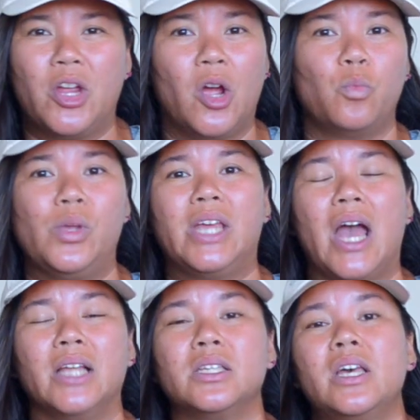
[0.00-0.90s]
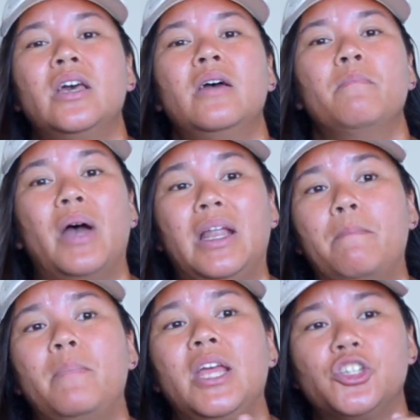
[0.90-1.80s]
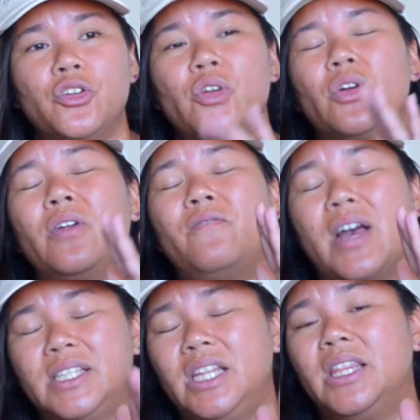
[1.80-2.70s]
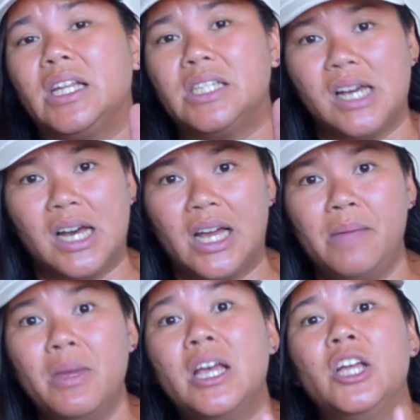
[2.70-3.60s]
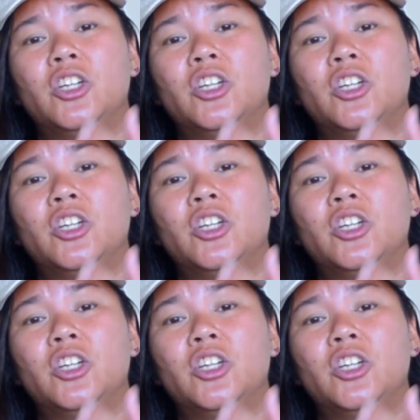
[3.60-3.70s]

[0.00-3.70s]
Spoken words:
on weekends, but make sure you're investing that time